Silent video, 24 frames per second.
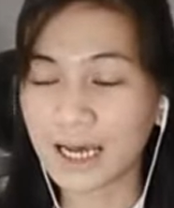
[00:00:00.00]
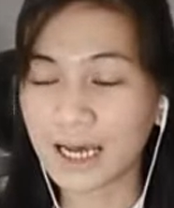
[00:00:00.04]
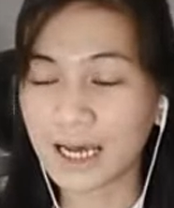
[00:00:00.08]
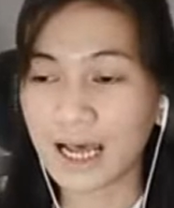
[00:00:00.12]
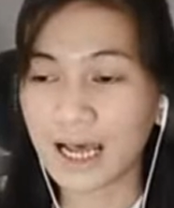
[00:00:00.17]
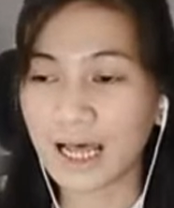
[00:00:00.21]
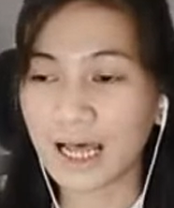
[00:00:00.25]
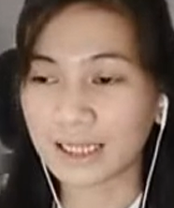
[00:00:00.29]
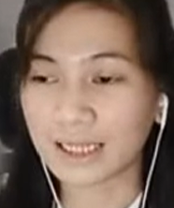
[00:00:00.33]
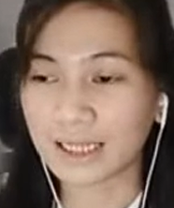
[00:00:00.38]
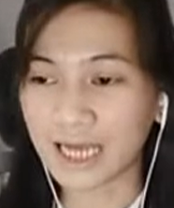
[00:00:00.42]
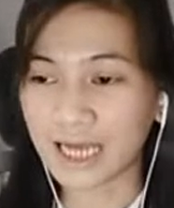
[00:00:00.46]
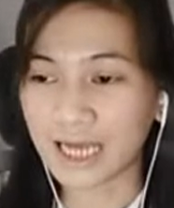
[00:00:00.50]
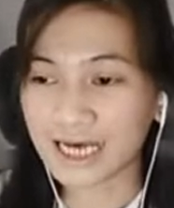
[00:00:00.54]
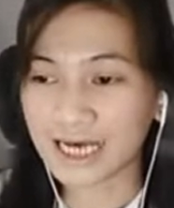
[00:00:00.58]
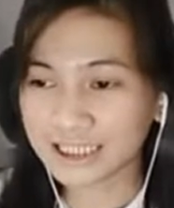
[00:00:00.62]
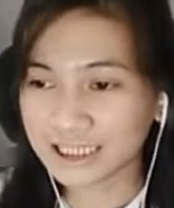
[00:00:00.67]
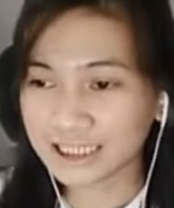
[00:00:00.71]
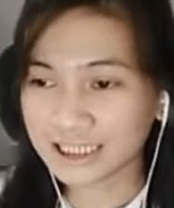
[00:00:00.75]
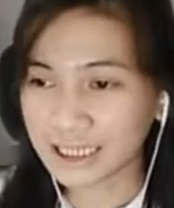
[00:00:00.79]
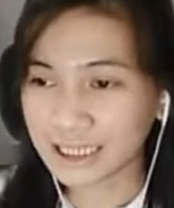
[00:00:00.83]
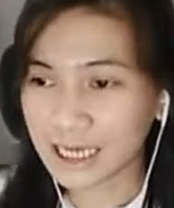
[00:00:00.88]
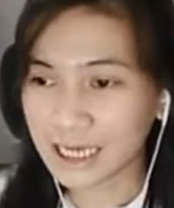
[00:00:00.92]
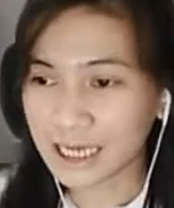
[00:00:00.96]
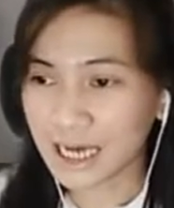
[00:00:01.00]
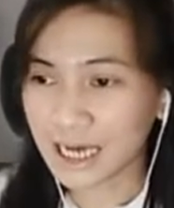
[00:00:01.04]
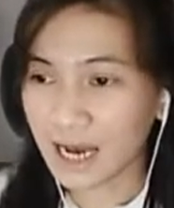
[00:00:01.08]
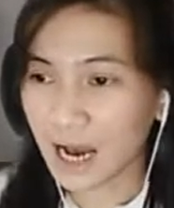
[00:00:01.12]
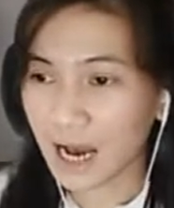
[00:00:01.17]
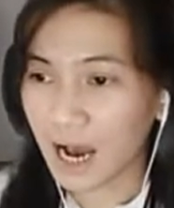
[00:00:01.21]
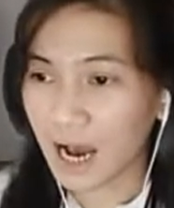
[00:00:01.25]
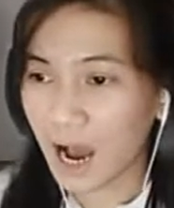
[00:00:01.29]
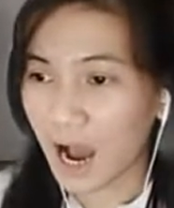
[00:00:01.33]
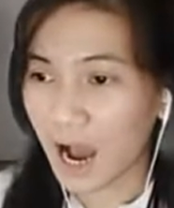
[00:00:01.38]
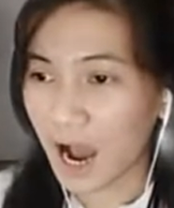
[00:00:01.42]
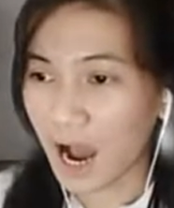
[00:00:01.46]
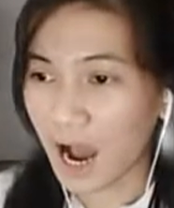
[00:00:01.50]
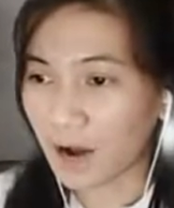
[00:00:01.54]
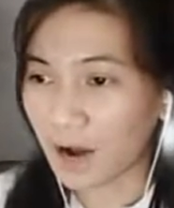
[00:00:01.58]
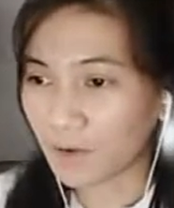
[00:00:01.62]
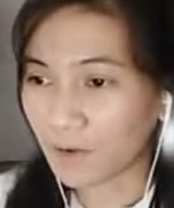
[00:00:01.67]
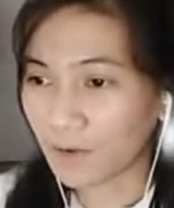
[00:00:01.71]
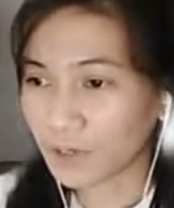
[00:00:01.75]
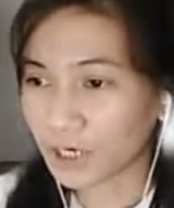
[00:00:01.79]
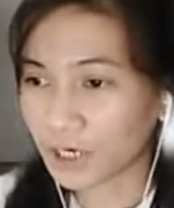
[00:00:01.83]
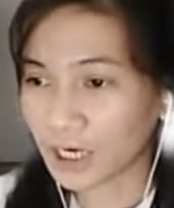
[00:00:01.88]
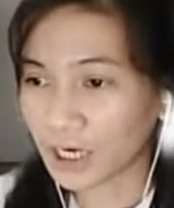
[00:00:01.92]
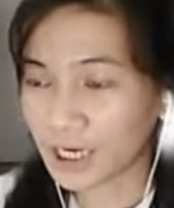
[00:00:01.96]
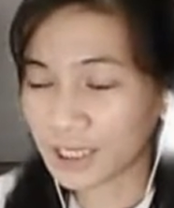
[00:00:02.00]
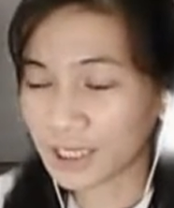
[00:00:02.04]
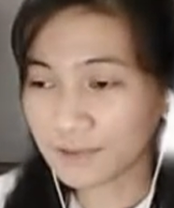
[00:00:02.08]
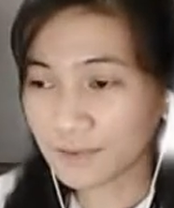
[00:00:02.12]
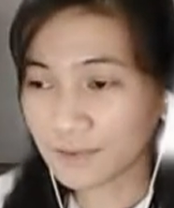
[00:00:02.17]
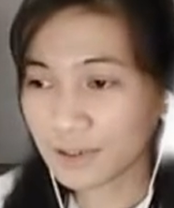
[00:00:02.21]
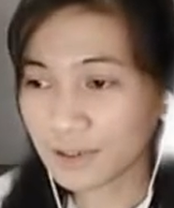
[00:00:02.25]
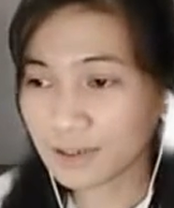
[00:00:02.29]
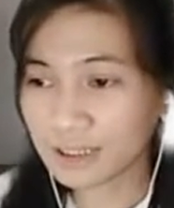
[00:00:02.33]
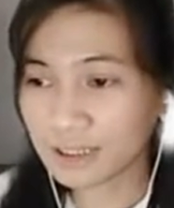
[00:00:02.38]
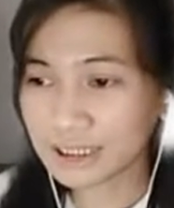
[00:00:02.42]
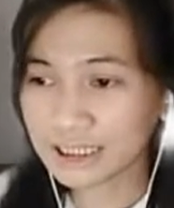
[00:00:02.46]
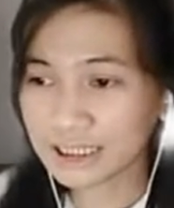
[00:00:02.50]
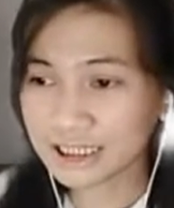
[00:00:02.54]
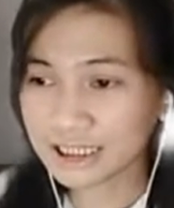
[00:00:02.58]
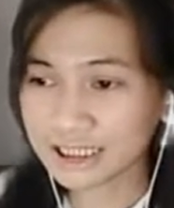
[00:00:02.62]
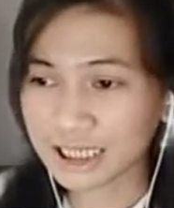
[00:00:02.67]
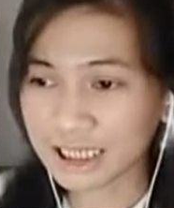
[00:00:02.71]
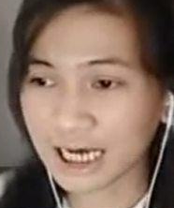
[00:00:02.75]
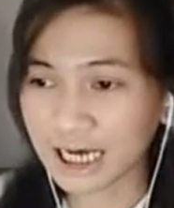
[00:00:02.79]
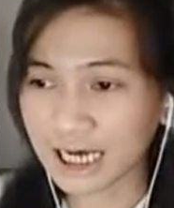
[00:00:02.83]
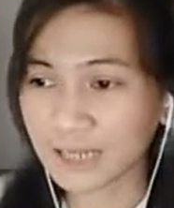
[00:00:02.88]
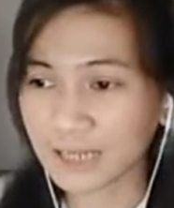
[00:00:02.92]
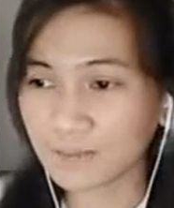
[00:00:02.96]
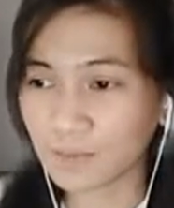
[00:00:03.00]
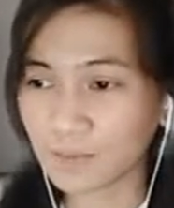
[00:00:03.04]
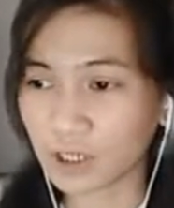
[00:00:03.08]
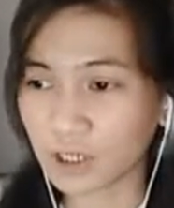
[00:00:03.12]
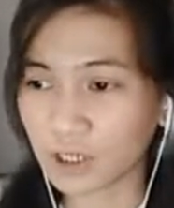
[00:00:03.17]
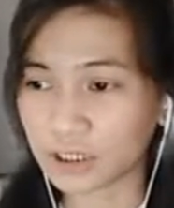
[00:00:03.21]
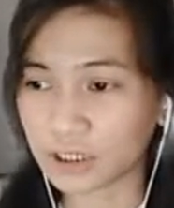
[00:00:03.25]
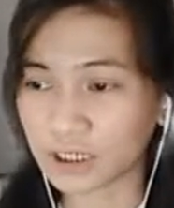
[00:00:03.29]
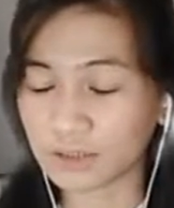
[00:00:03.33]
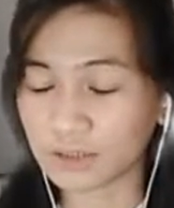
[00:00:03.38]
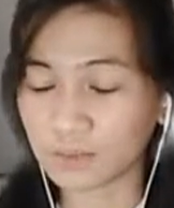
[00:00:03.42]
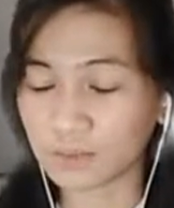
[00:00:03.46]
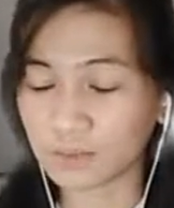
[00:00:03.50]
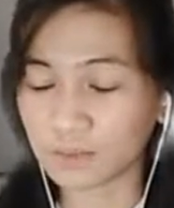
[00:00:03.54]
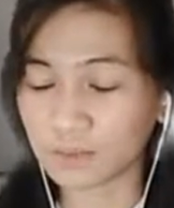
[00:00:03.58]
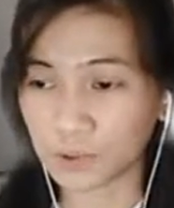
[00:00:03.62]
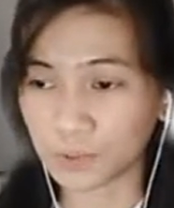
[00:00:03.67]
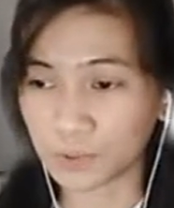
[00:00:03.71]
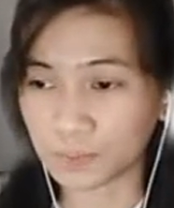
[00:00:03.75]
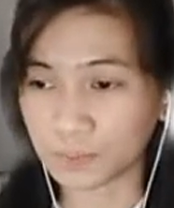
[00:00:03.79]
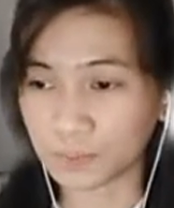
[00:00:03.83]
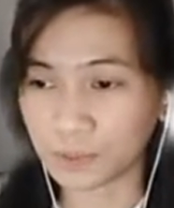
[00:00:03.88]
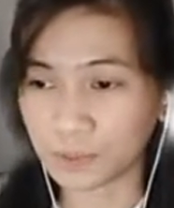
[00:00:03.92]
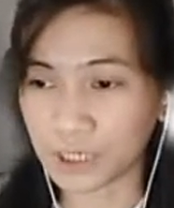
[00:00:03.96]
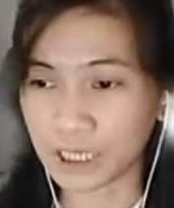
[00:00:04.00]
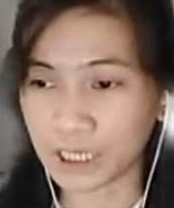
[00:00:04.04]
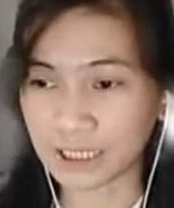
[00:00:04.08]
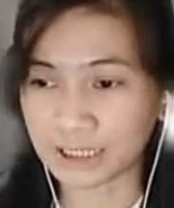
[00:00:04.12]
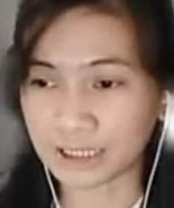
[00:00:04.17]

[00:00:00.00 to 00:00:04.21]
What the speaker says: Lastly, our inquiry design model blueprint.